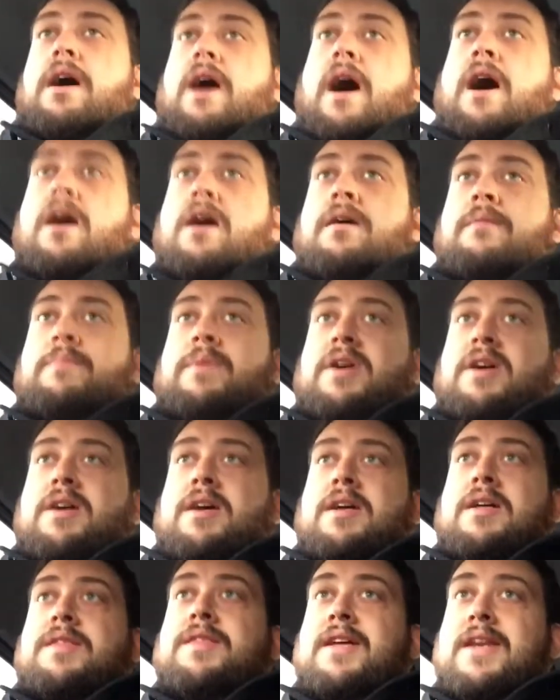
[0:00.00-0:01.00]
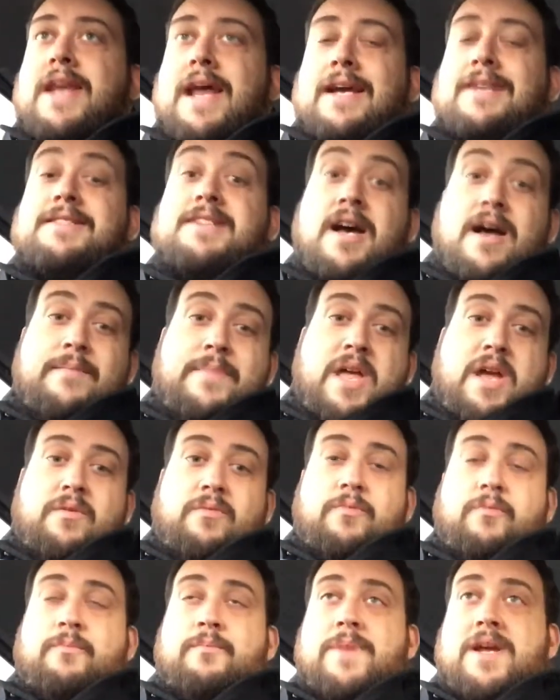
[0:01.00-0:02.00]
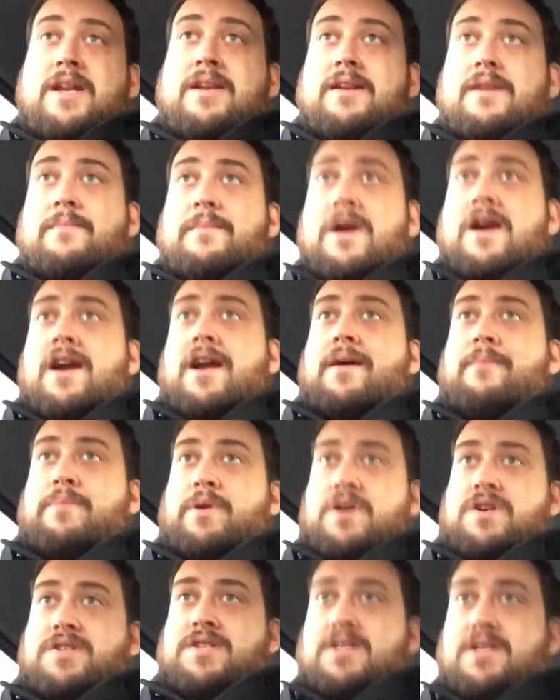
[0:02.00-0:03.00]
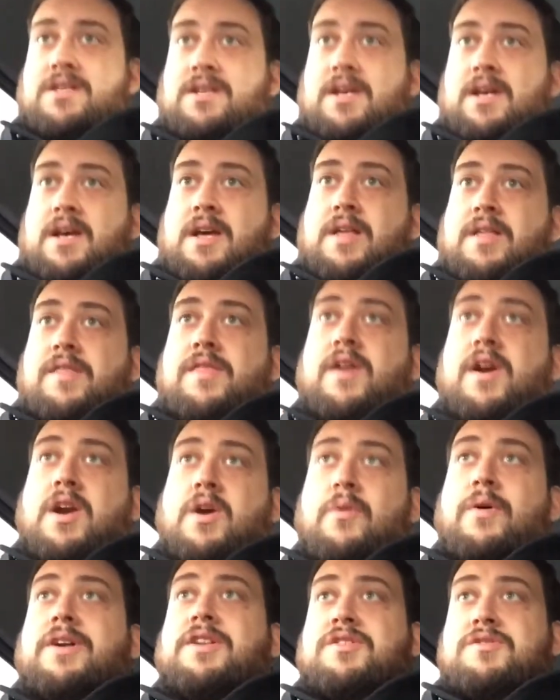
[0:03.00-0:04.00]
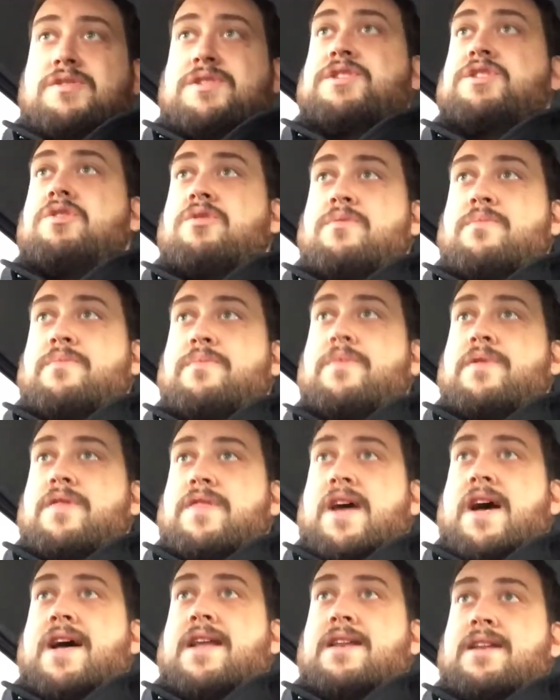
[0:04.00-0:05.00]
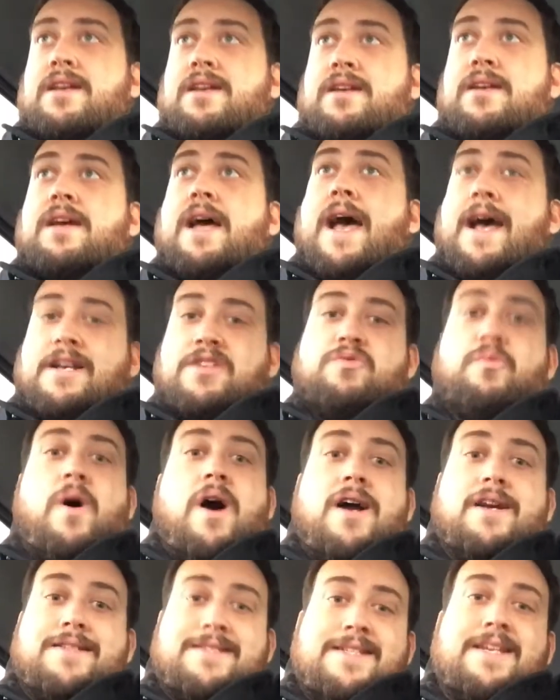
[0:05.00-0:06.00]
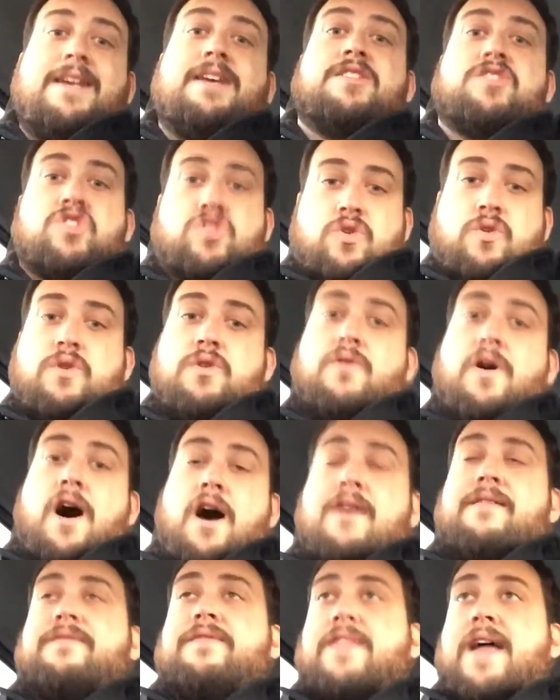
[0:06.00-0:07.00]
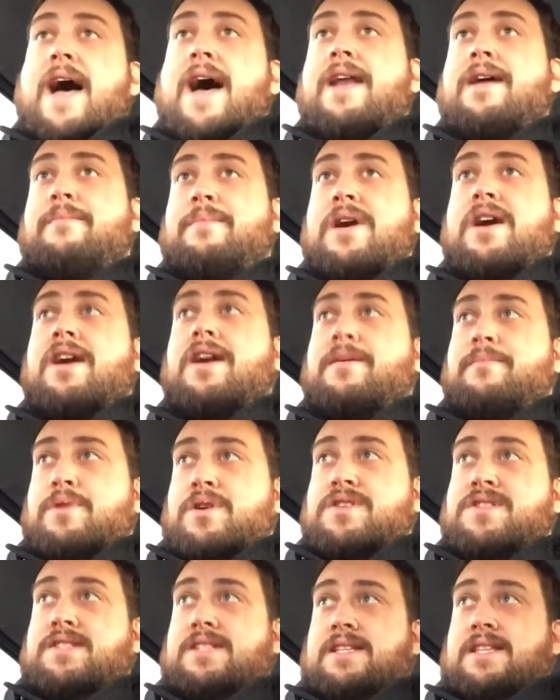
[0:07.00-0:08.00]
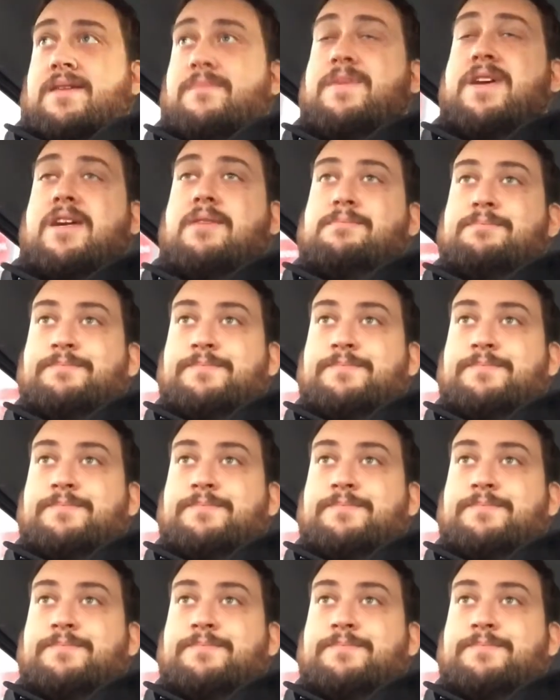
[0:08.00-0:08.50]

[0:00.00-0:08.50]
the next time they meet an American person, they're going to assume that X, Y, and Z is true of that American person that they meet.